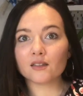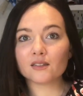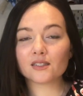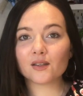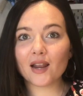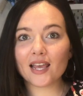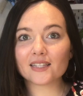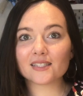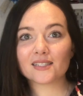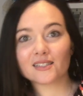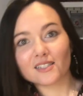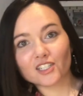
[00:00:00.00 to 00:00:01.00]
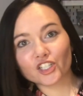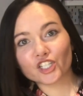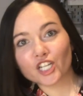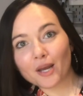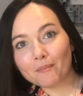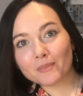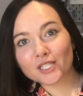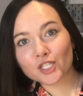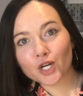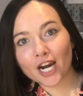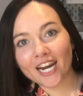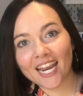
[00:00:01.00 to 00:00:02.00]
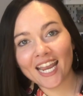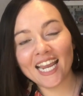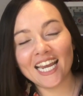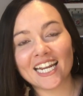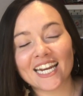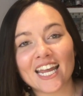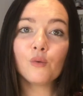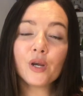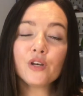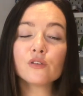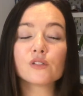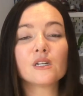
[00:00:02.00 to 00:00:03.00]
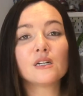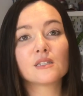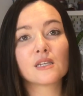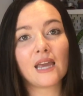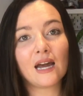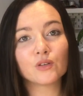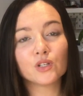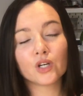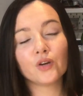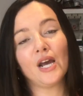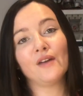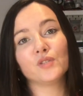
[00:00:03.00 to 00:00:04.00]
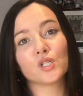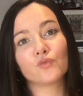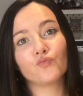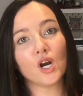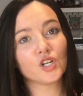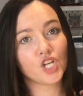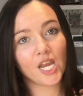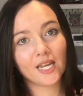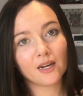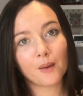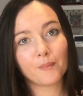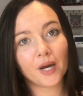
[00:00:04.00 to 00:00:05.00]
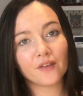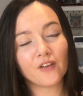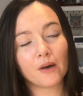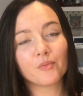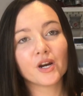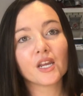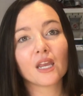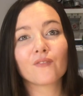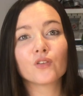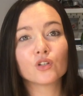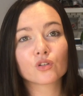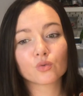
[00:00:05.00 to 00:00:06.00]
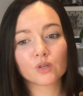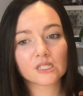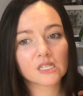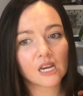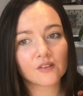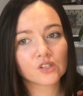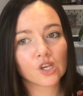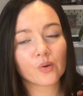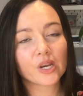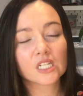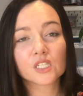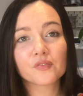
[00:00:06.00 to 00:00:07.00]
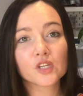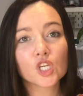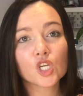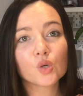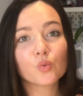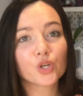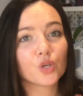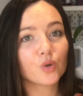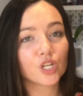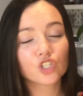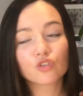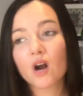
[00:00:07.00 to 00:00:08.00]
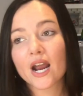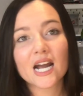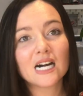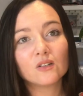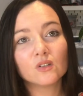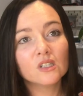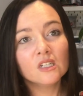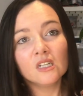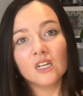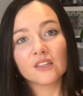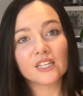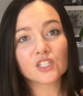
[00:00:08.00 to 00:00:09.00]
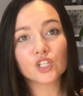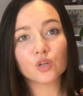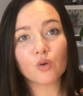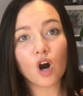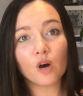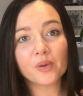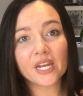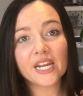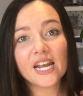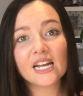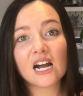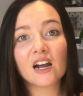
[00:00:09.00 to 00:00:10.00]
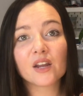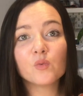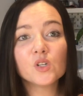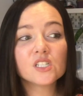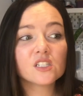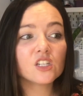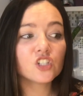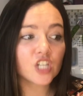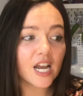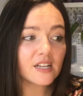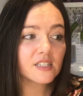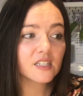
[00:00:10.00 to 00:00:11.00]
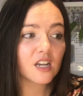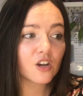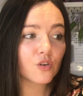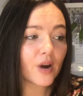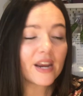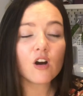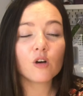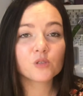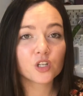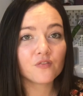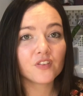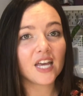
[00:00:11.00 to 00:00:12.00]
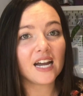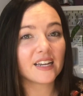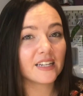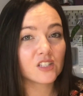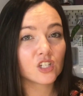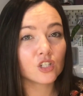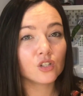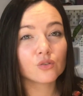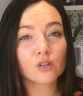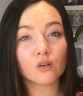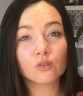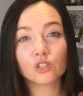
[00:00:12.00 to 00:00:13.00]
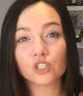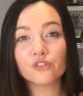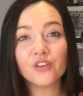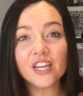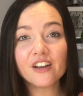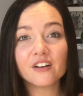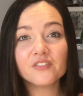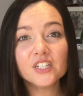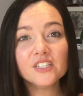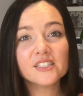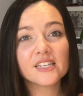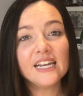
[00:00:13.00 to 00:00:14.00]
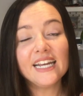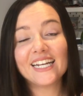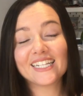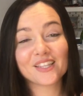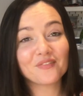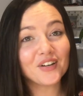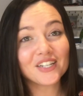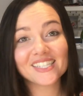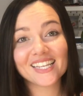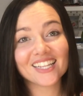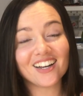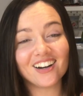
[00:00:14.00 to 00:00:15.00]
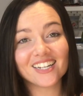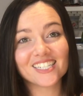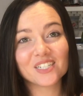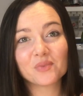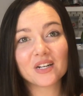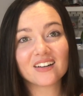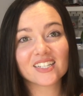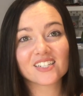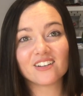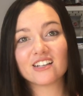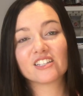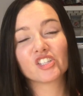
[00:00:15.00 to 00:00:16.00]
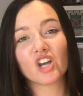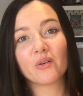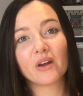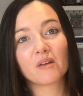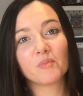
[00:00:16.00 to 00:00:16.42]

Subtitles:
So let's jump straight in. When you're starting out, you don't have to rush in and buy fabric if you just want to see if sewing is for you or you want to try out this new hobby. I would suggest a great option for that is to use old duvet covers. It's the first thing that I did when I started sewing.